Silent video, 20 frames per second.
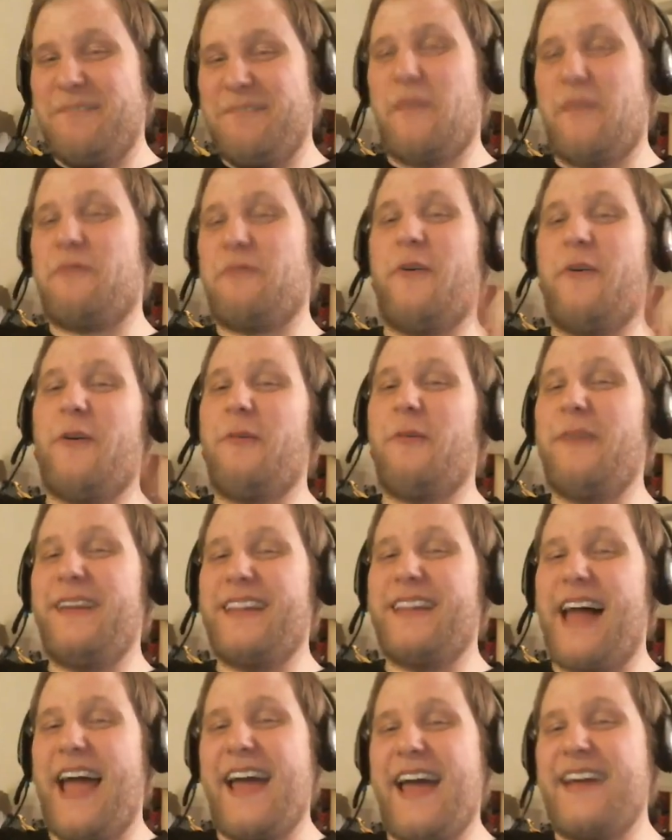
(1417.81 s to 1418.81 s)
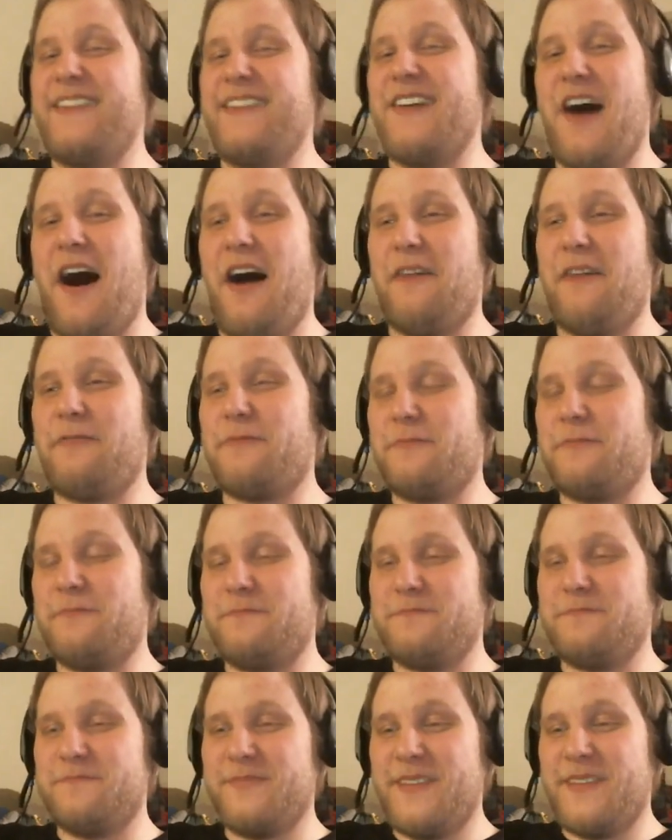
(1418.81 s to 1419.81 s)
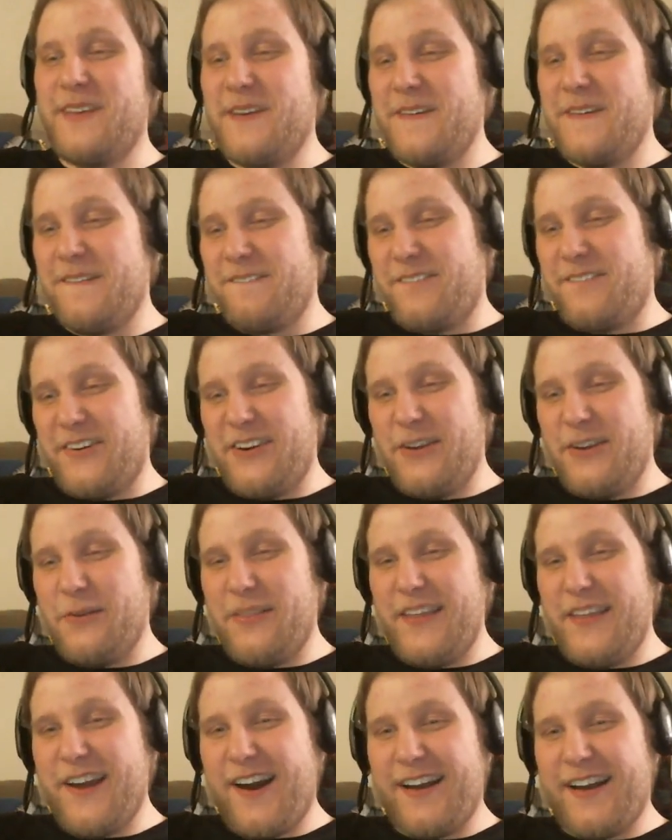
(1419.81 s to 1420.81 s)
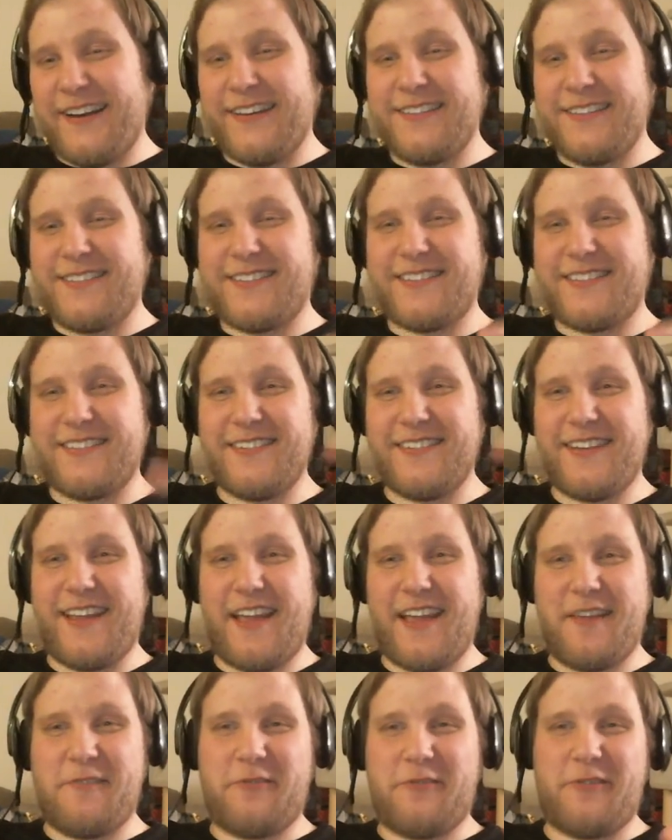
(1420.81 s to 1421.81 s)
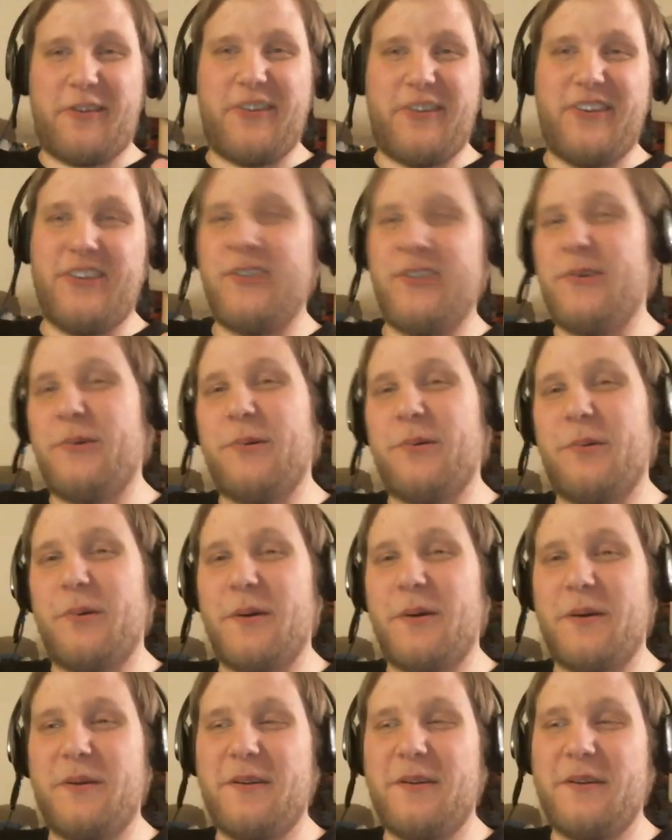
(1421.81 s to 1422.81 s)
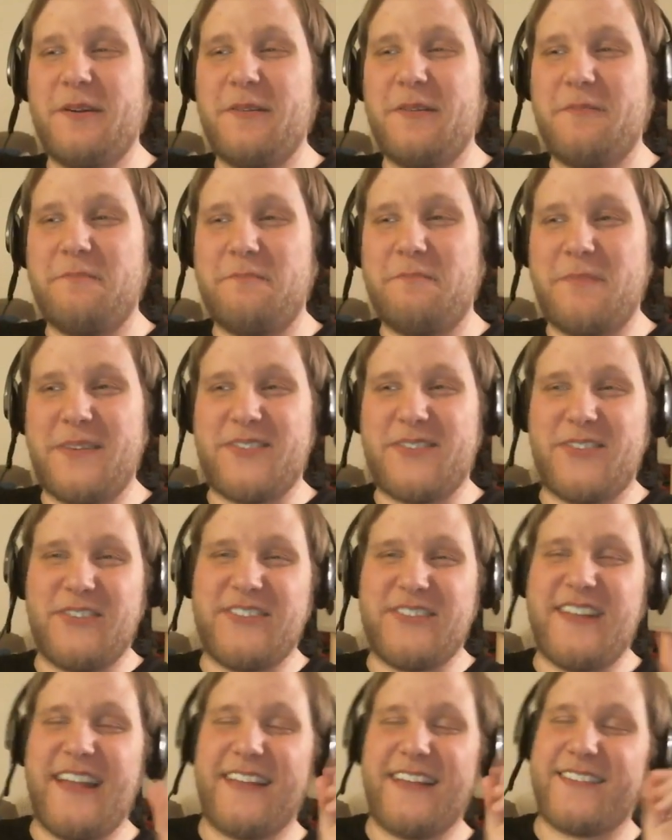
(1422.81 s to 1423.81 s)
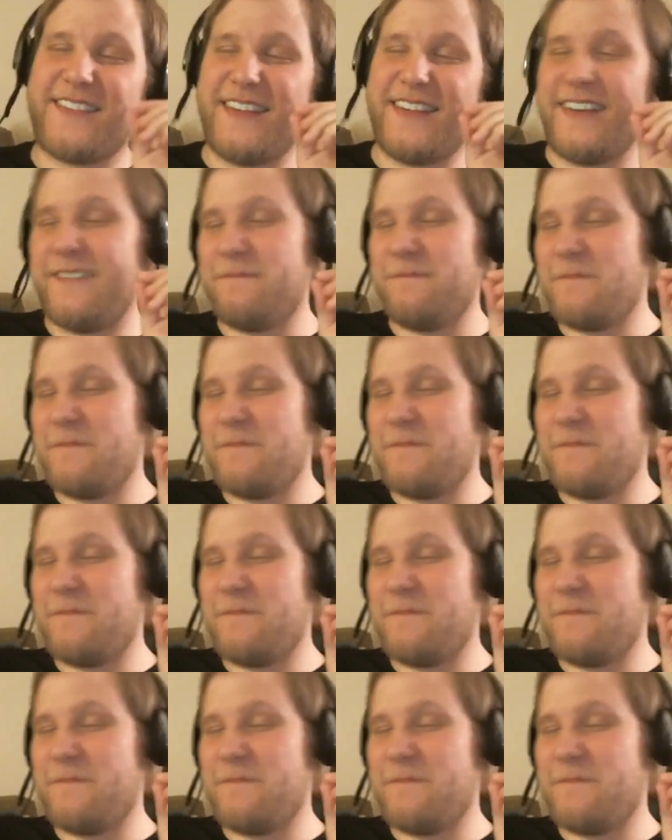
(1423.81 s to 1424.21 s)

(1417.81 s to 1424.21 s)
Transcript: Before we end off, for you, the audience, and for you, Mr. Snakeskin,